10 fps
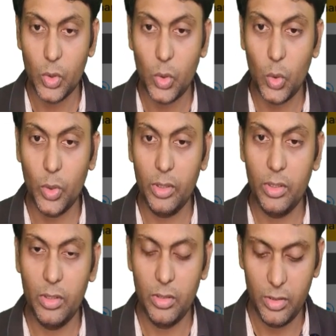code
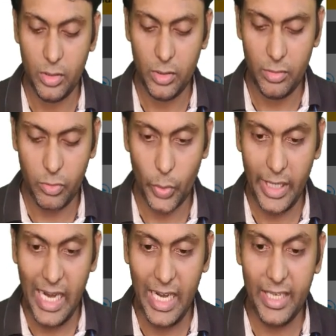for
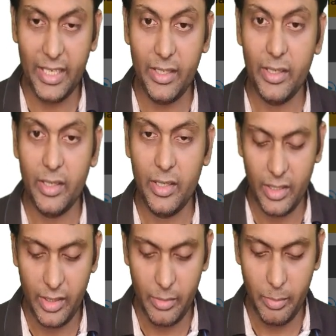adding
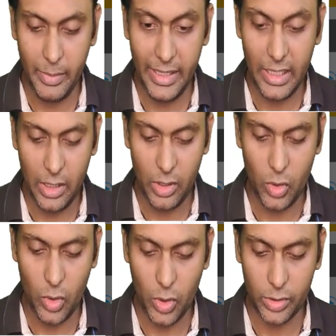meta
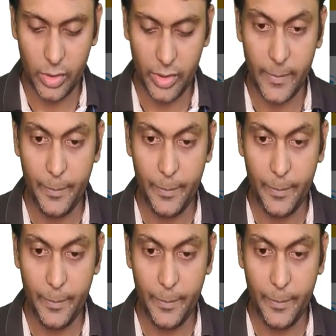author.